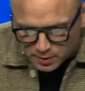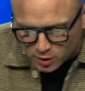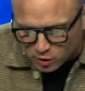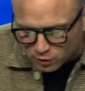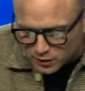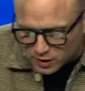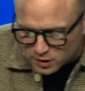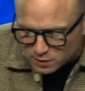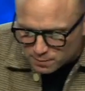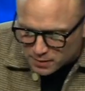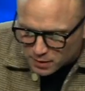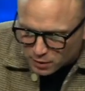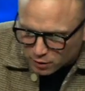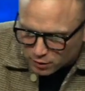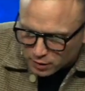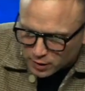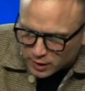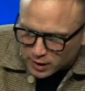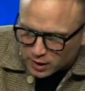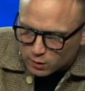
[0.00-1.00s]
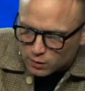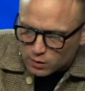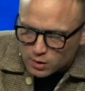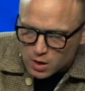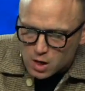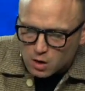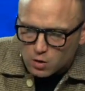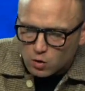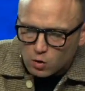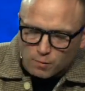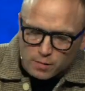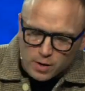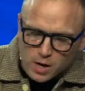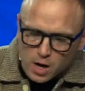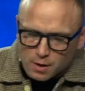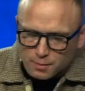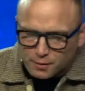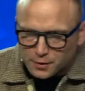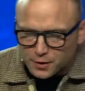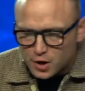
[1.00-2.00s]
to build this building, and we're not going to
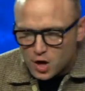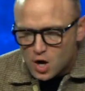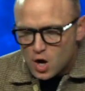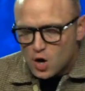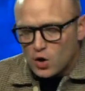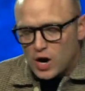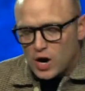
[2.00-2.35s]
be able to